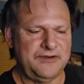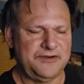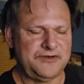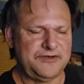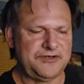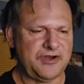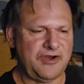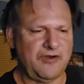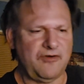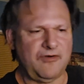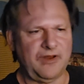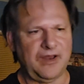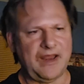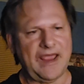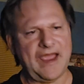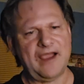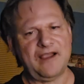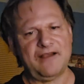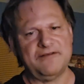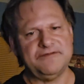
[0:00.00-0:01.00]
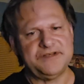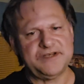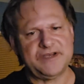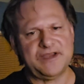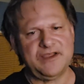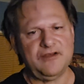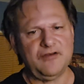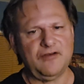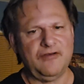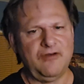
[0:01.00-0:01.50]
show a lack of
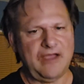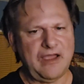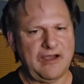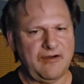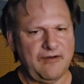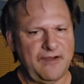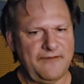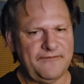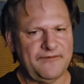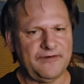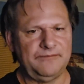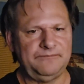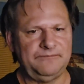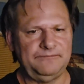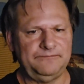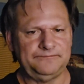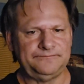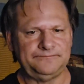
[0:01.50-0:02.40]
skill. However,